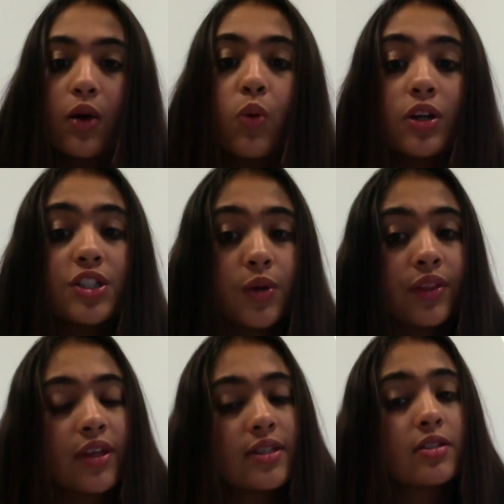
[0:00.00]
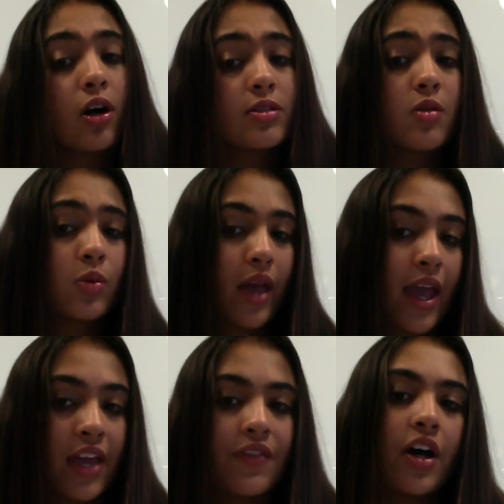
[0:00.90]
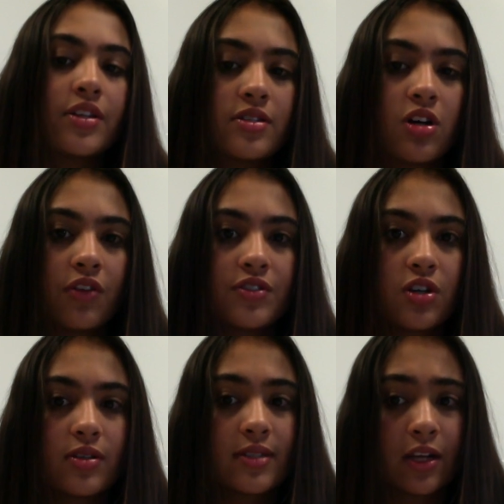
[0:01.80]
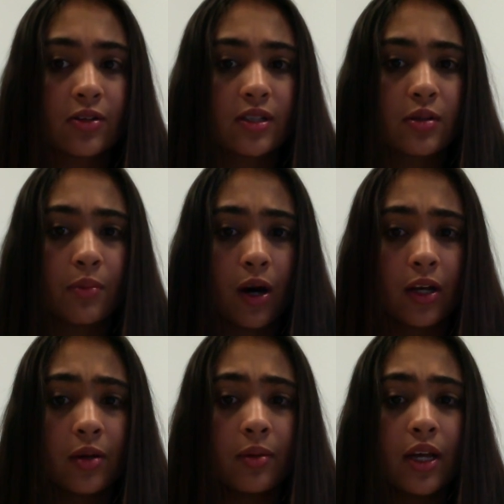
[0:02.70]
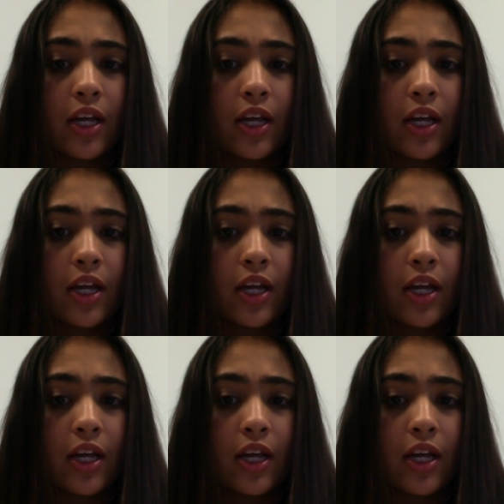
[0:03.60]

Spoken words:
While doing this, it's also okay if undissolved salt settles at the bottom,